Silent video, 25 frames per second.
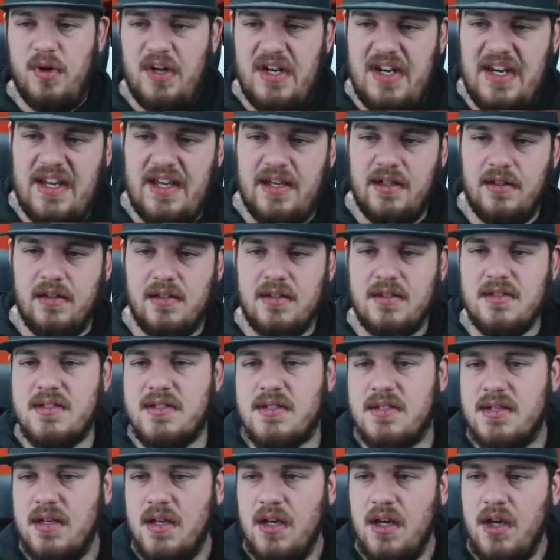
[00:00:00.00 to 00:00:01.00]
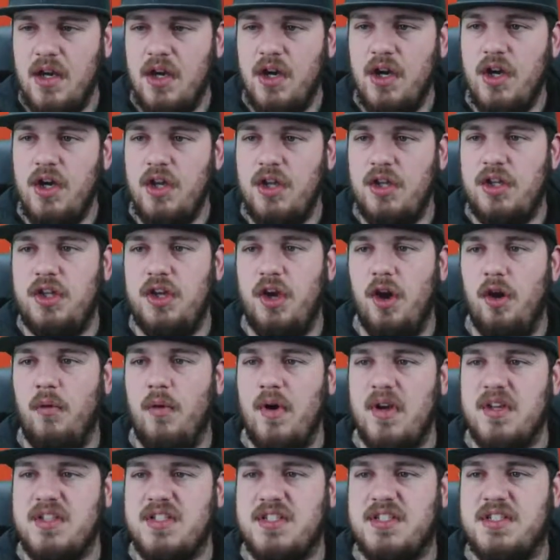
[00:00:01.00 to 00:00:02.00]
Nils. You're
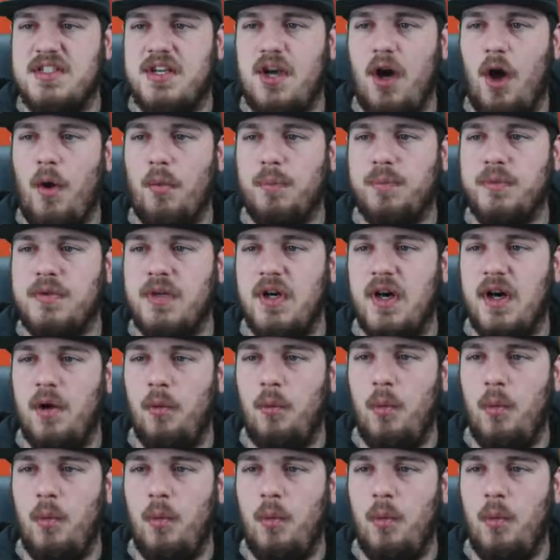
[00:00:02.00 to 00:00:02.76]
a sculptor